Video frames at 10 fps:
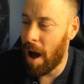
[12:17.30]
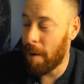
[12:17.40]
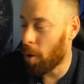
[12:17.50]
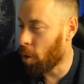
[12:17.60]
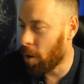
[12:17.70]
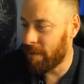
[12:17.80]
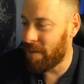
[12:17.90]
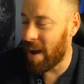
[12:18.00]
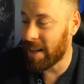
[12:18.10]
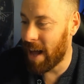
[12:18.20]
or
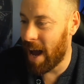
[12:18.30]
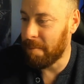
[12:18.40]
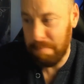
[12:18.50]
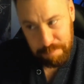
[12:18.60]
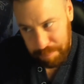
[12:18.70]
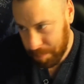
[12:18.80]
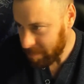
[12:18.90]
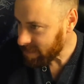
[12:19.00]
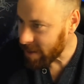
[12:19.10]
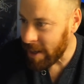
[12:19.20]
failing that,
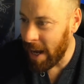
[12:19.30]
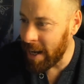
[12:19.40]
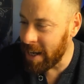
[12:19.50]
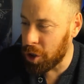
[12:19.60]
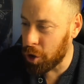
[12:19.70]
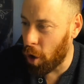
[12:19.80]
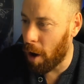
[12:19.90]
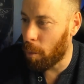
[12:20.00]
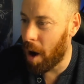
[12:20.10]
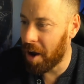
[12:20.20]
at least try it
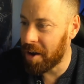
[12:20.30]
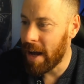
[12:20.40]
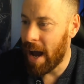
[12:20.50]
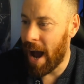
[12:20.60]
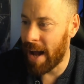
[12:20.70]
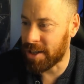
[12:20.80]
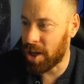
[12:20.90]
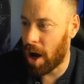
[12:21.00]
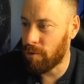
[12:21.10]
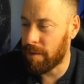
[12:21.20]
on one and
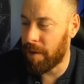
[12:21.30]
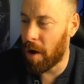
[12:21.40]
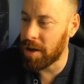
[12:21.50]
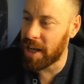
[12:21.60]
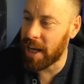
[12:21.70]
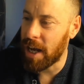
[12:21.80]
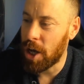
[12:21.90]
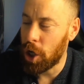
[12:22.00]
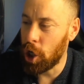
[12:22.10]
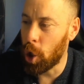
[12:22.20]
start revising
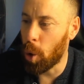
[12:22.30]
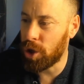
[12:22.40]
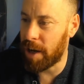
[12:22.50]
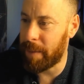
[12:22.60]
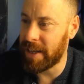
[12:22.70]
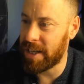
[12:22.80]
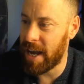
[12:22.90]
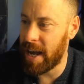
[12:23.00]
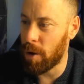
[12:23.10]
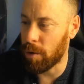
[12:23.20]
your
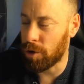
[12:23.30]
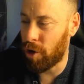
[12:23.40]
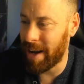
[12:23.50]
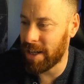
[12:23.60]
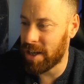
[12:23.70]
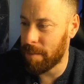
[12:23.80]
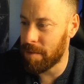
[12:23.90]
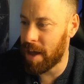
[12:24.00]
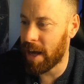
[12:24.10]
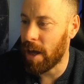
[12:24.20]
GPT or training
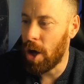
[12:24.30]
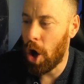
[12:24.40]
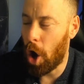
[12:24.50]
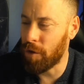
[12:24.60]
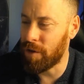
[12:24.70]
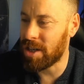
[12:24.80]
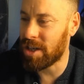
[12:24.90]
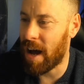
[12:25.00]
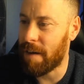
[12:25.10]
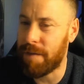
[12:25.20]
something on this
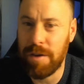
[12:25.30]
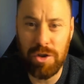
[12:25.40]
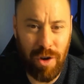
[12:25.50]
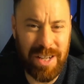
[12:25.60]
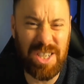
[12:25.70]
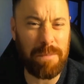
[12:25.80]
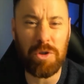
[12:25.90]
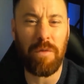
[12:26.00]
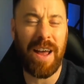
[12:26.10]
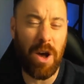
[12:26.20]
stuff, training some
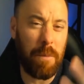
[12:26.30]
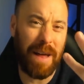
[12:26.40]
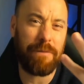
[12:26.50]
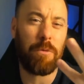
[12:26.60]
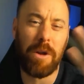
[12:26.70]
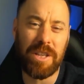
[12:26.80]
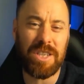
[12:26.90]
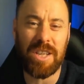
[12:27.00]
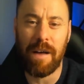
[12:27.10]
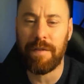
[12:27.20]
sort of AI platform on this
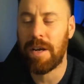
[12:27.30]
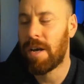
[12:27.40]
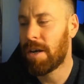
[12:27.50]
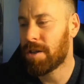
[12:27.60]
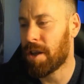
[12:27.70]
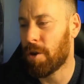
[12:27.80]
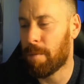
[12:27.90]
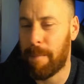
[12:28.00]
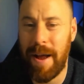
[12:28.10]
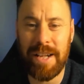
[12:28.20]
stuff, so that you're
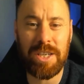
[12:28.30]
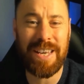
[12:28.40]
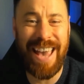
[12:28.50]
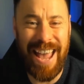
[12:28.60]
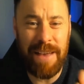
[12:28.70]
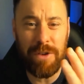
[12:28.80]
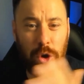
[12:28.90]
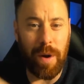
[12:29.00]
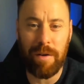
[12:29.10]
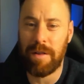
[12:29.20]
prepared to get even
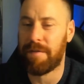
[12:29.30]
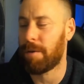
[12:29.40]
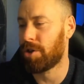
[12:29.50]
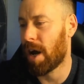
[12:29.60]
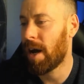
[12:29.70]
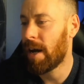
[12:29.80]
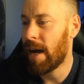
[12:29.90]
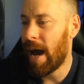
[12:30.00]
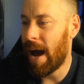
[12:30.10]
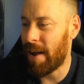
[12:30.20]
quicker in the future.
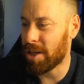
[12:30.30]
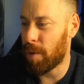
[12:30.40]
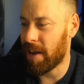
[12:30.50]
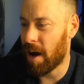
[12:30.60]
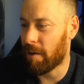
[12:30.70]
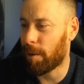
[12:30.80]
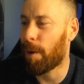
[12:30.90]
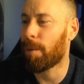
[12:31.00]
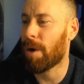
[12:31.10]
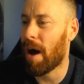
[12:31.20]
And that's where the ROI
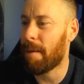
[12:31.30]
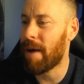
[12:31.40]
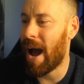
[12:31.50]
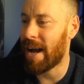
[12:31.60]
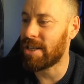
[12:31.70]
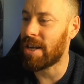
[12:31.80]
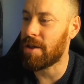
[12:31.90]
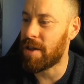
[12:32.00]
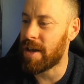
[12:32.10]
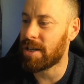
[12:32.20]
will come as
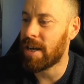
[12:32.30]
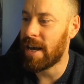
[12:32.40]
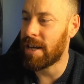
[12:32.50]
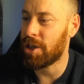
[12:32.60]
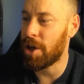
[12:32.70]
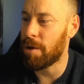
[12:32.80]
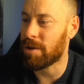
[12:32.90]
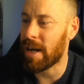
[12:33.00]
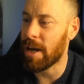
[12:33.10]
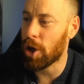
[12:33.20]
this is
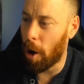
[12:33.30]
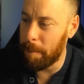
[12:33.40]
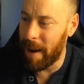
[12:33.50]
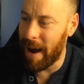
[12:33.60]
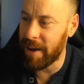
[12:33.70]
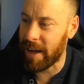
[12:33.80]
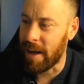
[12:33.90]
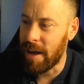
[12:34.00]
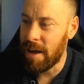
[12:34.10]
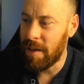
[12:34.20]
used. Compounding.
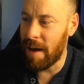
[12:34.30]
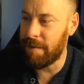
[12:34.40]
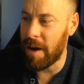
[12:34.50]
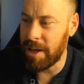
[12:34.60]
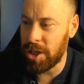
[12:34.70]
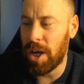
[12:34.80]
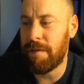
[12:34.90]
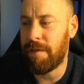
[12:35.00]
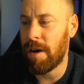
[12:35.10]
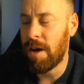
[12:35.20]
That initial
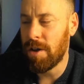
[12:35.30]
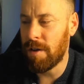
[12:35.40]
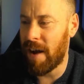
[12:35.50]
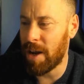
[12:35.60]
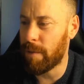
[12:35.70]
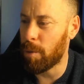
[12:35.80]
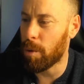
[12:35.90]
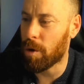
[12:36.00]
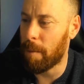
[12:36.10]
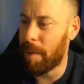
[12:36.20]
effort, the value of it will
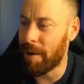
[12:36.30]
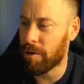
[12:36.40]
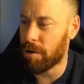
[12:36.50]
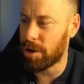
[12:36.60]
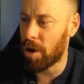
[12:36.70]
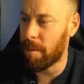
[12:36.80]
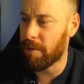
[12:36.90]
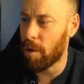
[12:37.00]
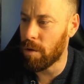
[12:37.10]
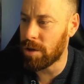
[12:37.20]
compound across time, of
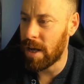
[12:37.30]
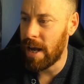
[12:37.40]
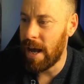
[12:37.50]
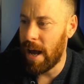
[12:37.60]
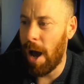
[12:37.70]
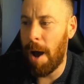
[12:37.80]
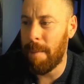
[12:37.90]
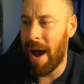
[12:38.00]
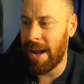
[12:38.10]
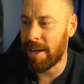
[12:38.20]
course.
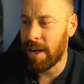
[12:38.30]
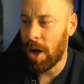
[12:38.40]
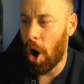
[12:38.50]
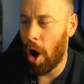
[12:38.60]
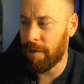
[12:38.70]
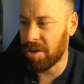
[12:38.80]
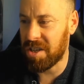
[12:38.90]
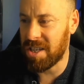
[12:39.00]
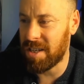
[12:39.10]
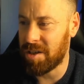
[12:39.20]
And I've gone to
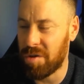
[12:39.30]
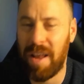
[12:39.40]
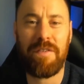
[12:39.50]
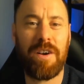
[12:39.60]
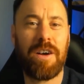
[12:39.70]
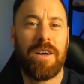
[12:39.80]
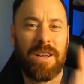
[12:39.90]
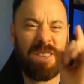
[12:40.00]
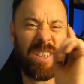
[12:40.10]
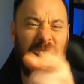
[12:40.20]
this initial effort
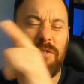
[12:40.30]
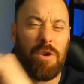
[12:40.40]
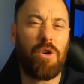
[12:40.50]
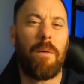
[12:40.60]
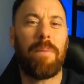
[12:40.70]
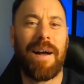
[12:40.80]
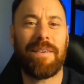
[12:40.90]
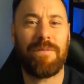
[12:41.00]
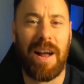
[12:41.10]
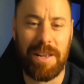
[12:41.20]
to give you compounding
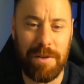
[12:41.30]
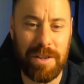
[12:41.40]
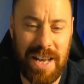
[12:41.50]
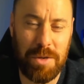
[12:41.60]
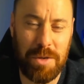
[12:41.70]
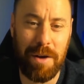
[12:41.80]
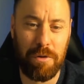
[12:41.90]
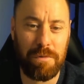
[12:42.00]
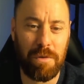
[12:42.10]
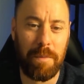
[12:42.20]
value, because that's what Now
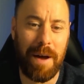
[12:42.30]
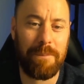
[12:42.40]
Group's all about.